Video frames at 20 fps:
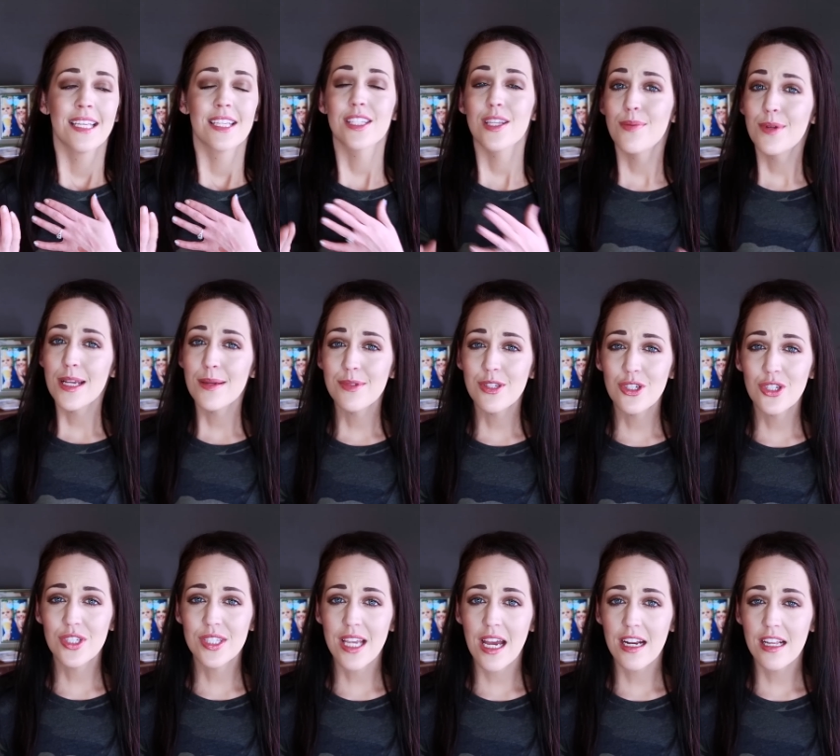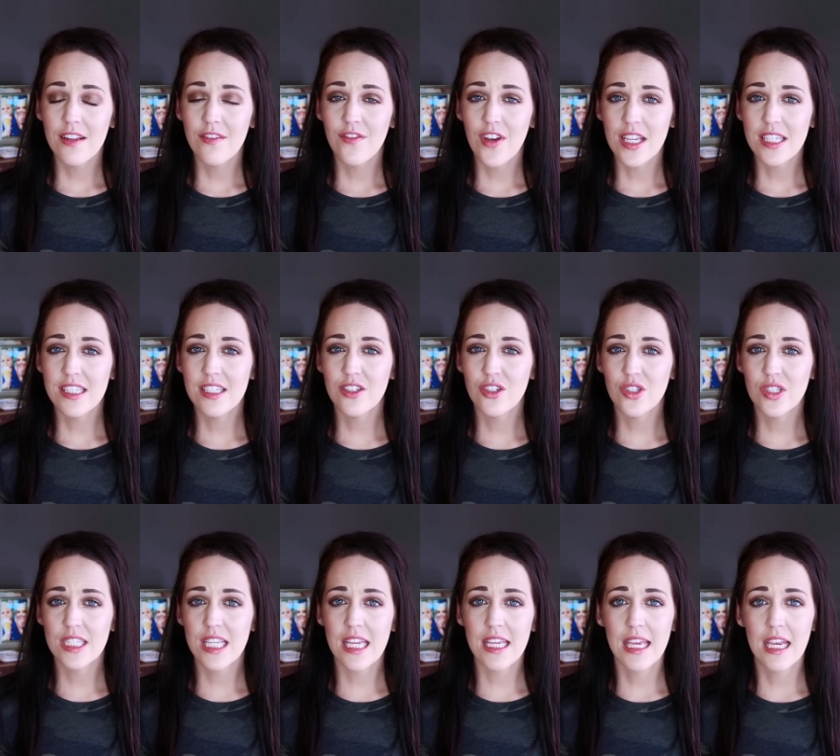sometimes you just gotta invest in your
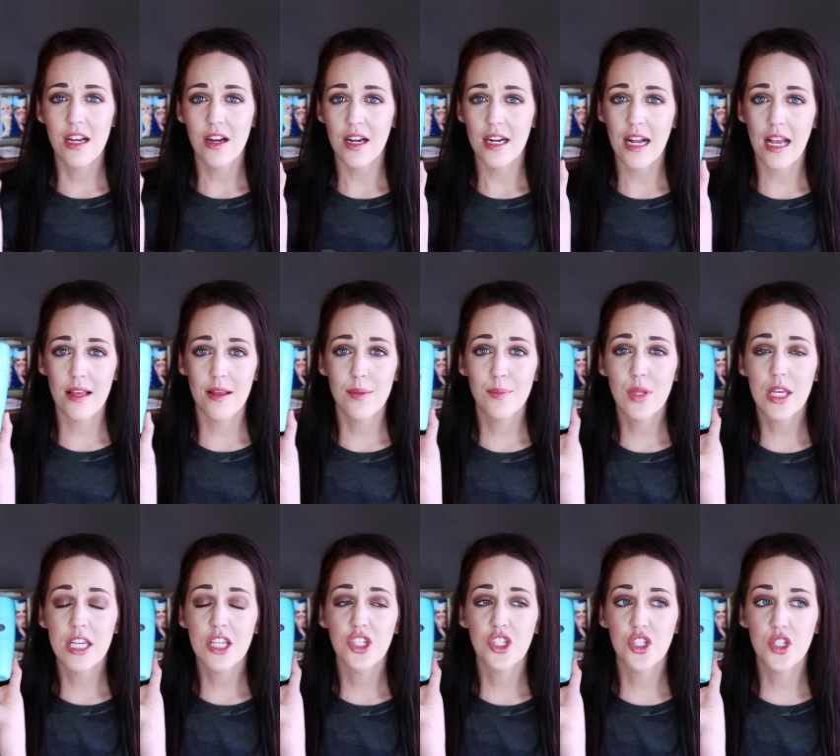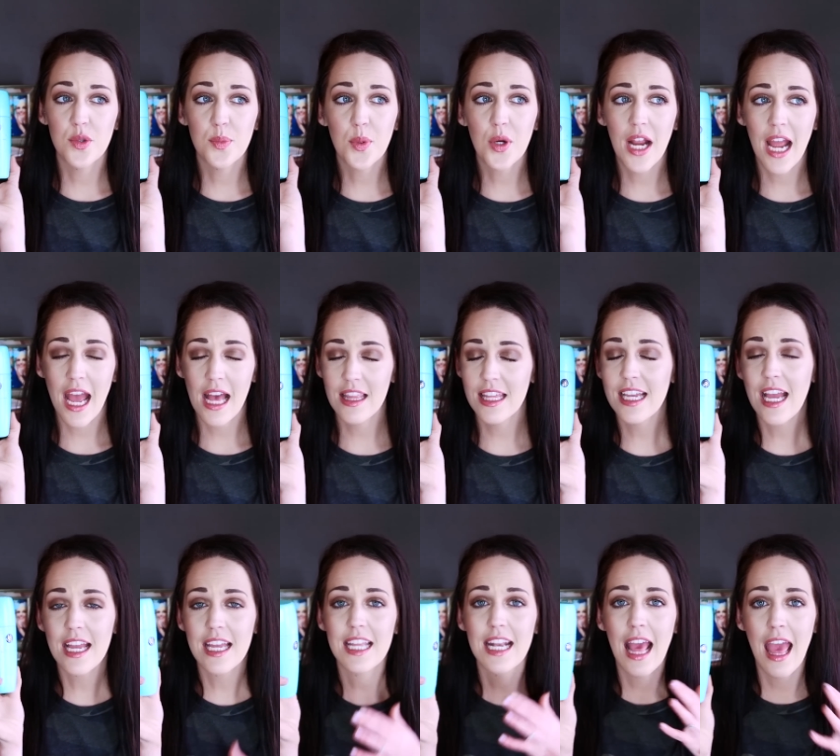skincare and I am like super
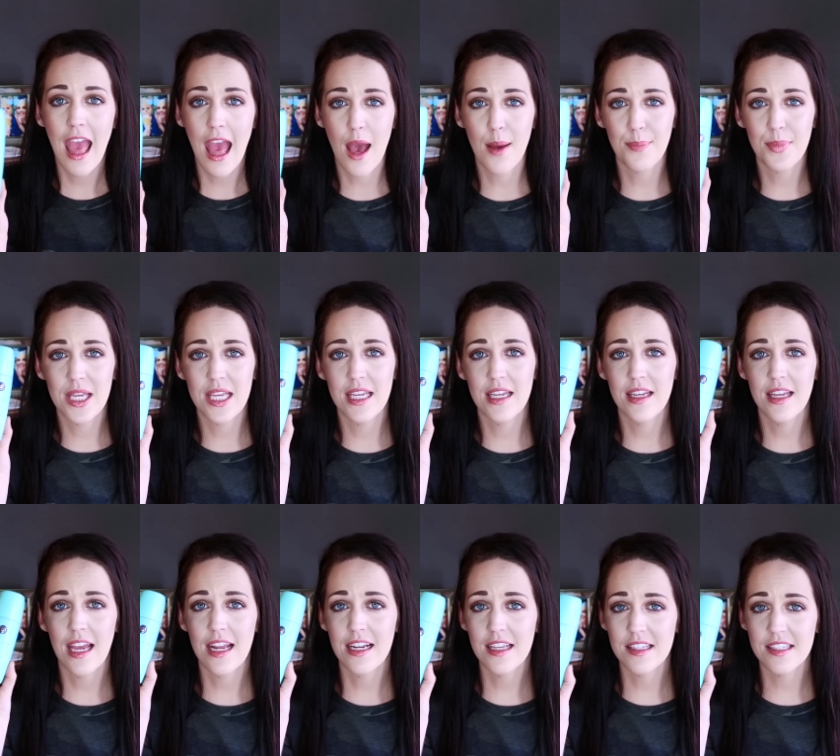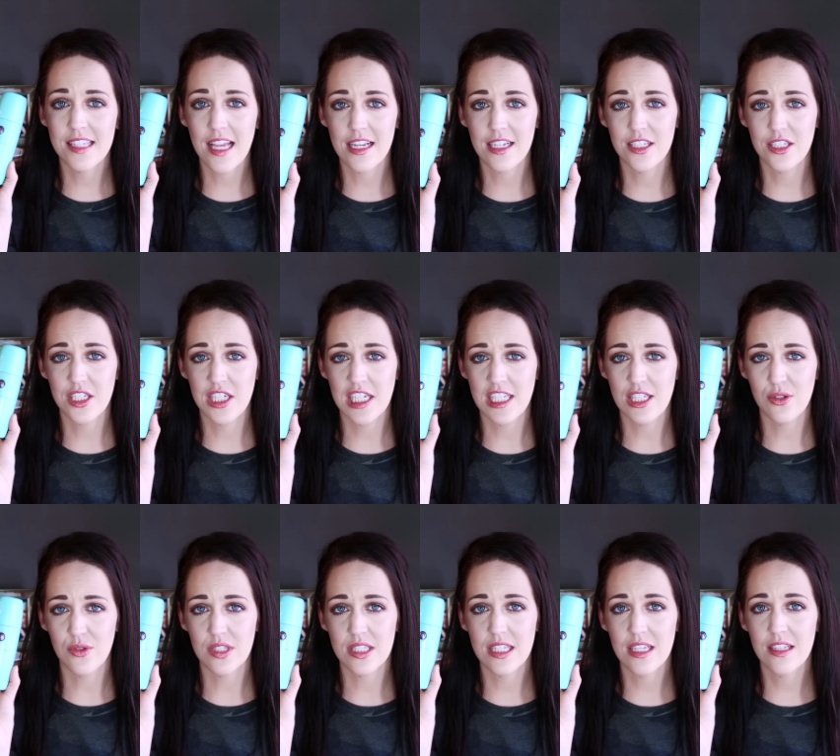like I get happy and excited to
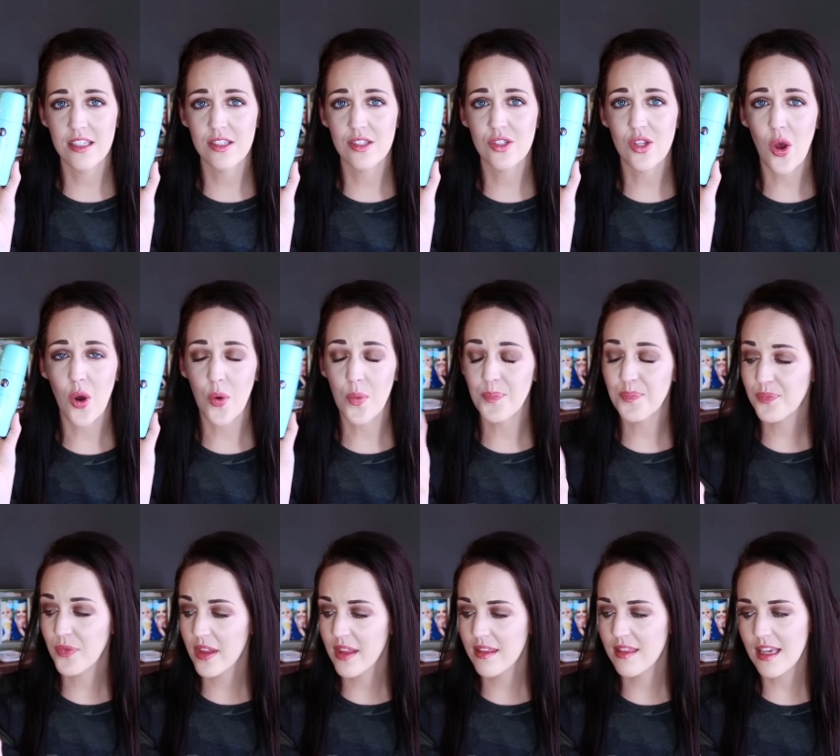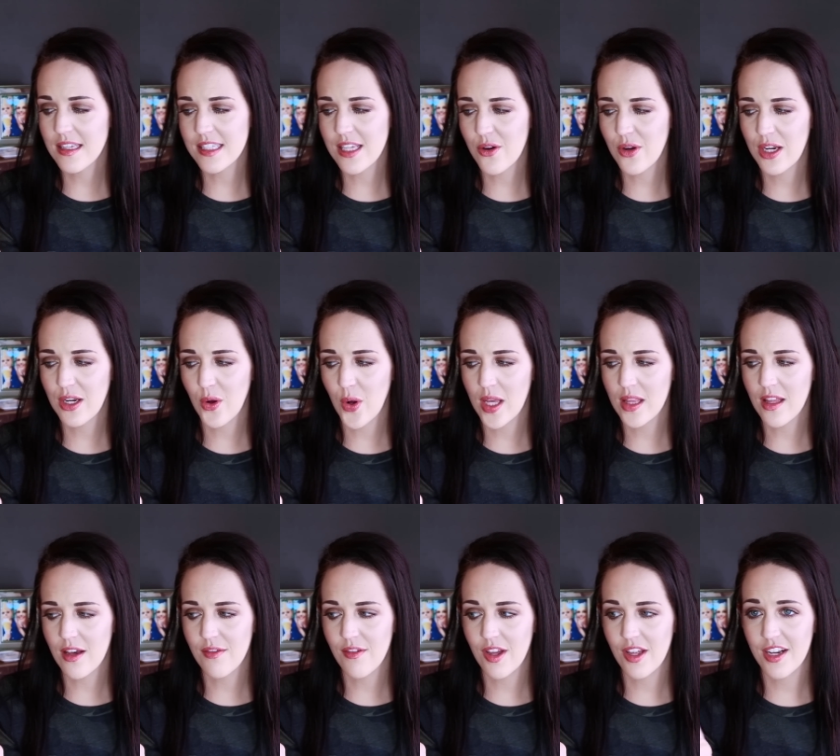use this so that's how I know I
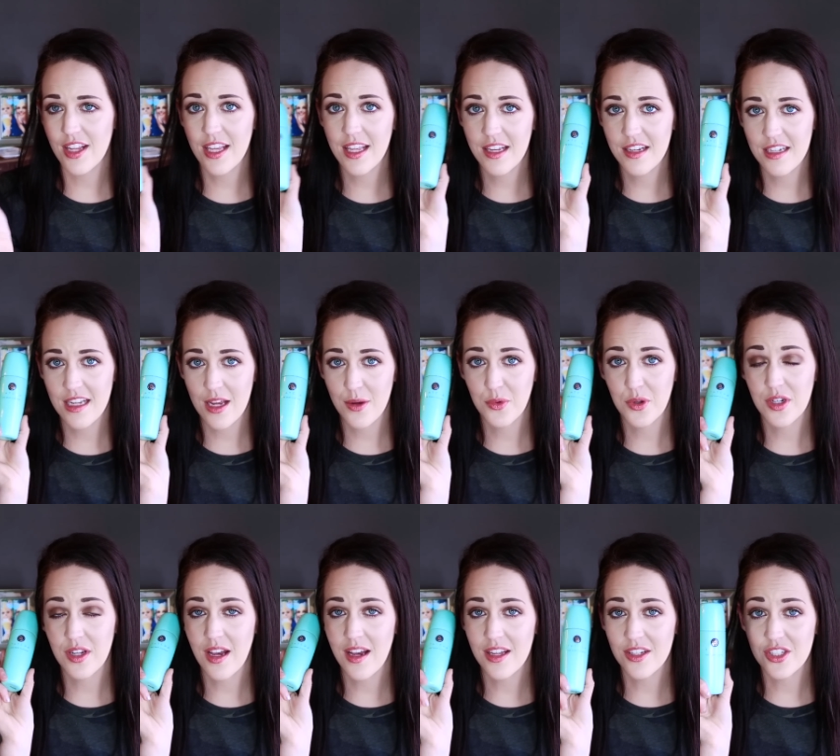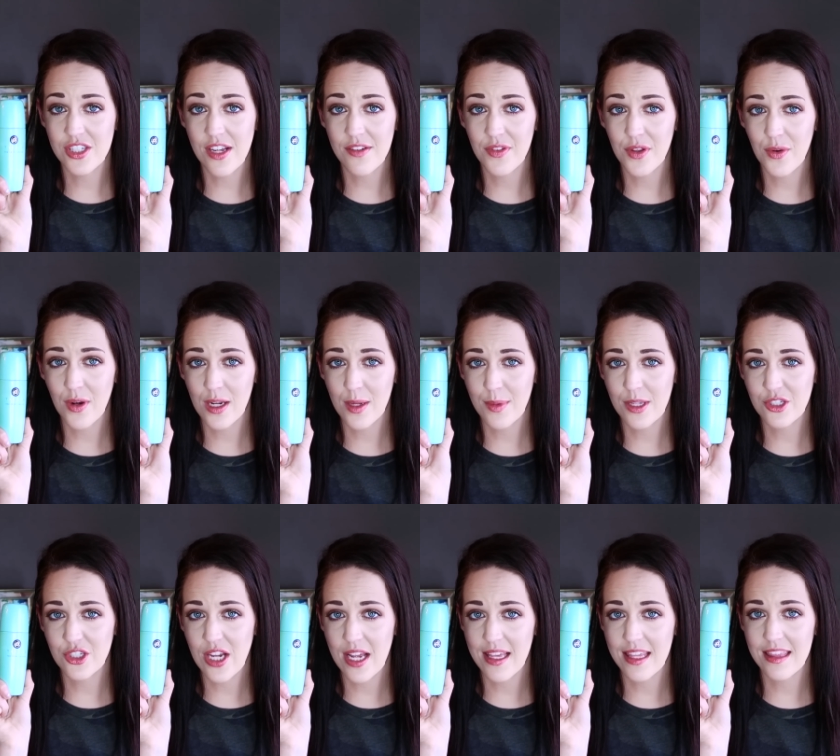love it and I would uh, definitely
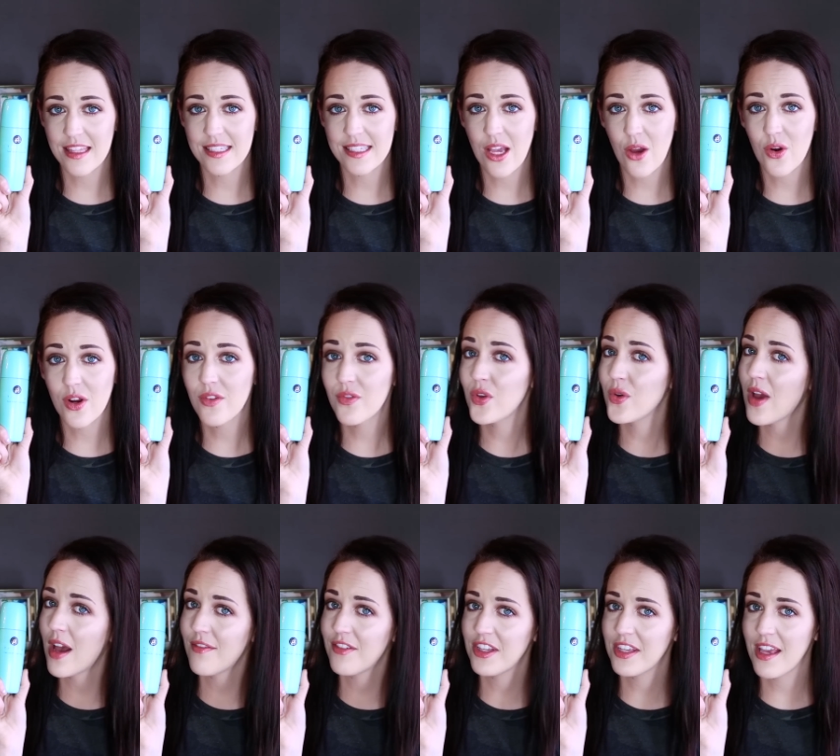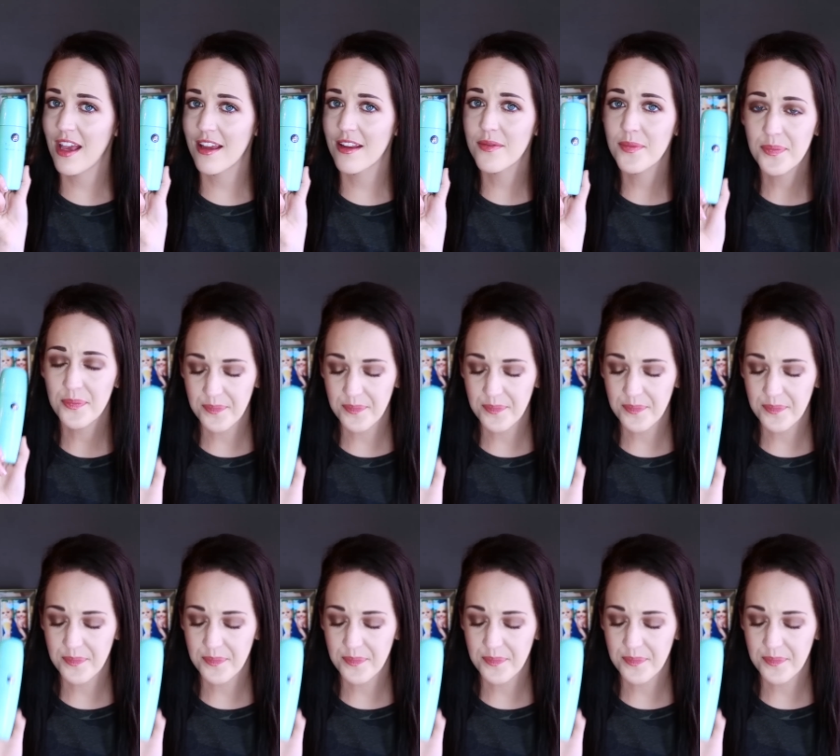recommend checking this out if you haven't yet.